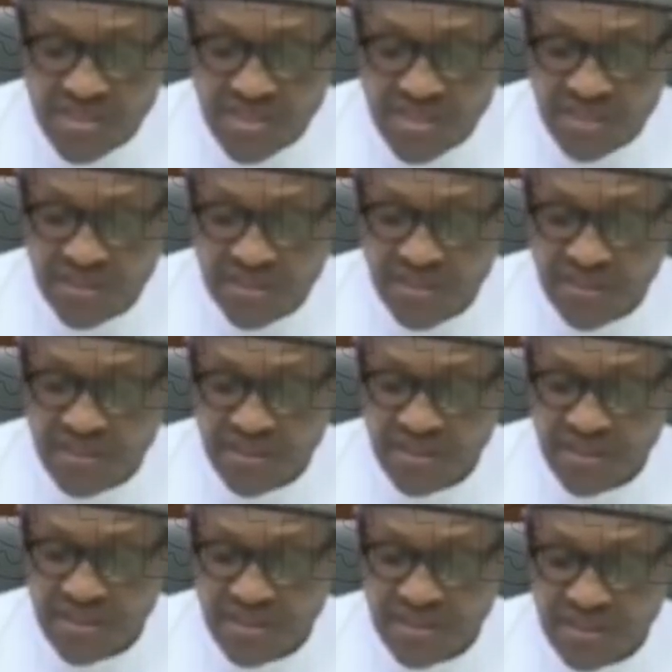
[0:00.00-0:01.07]

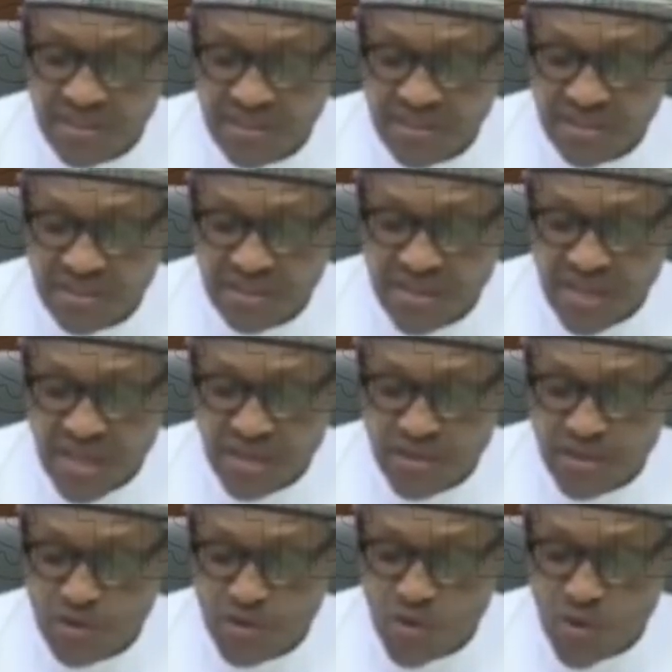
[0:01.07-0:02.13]
Certainly, there
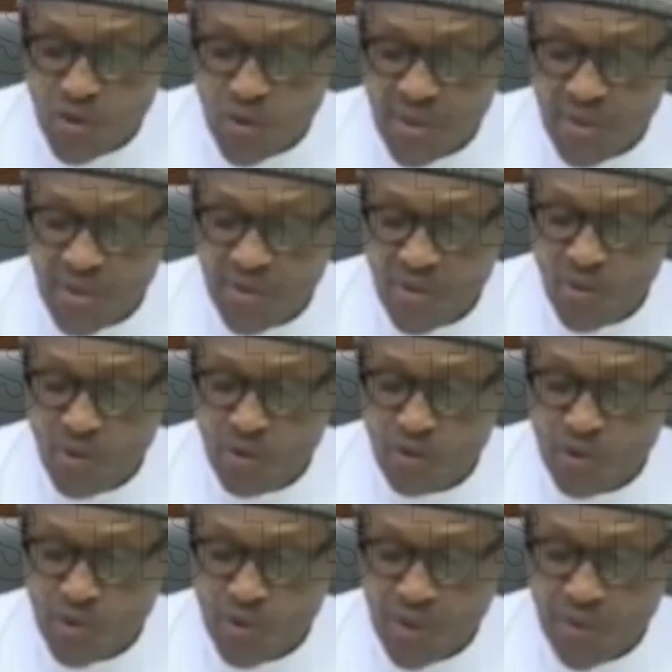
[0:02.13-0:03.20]
is no way
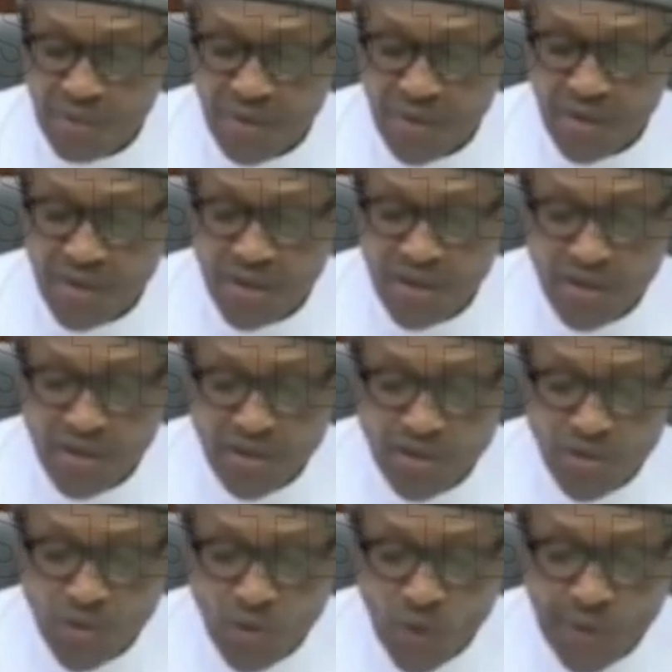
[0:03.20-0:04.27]
whatsoever
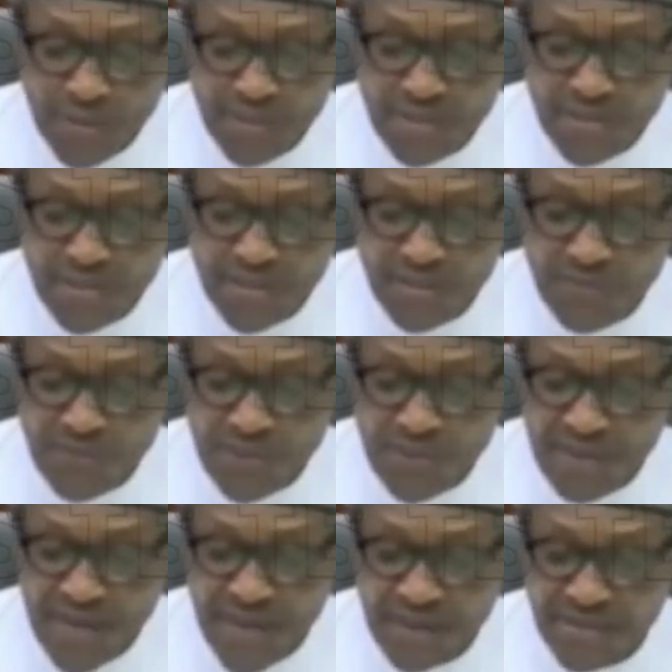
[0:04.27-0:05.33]
to connect these
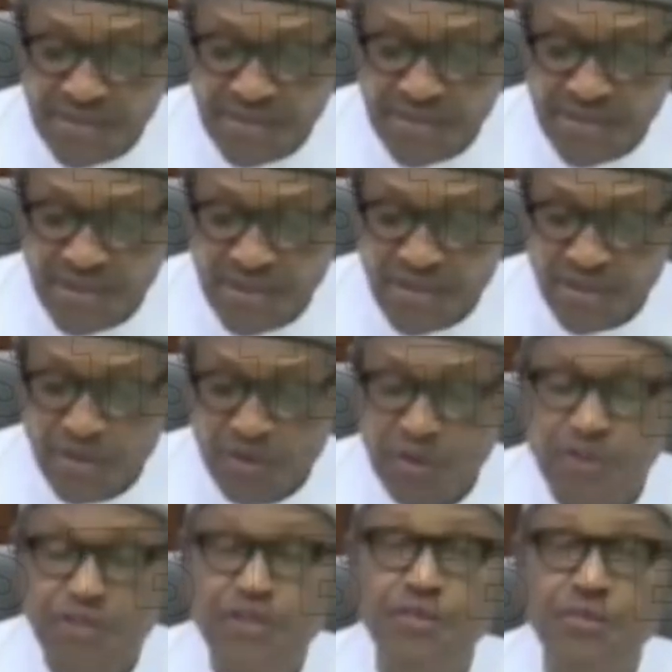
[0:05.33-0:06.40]
bad acts
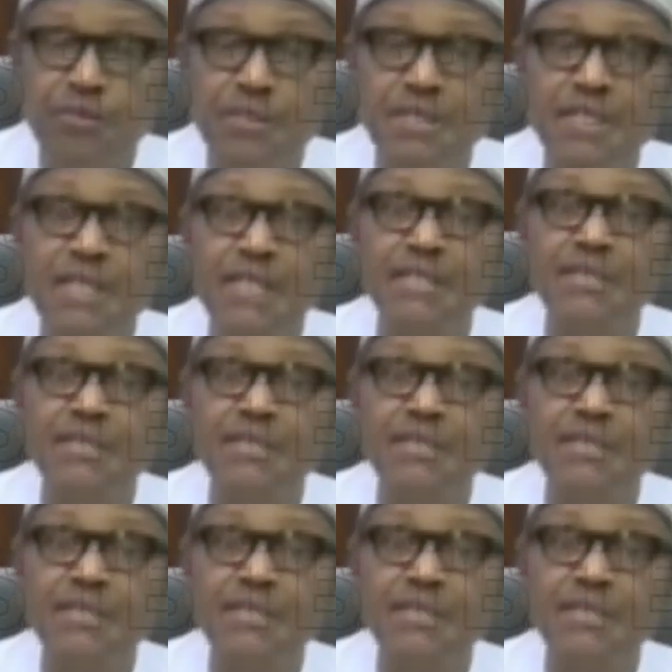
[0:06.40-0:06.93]
to legitimate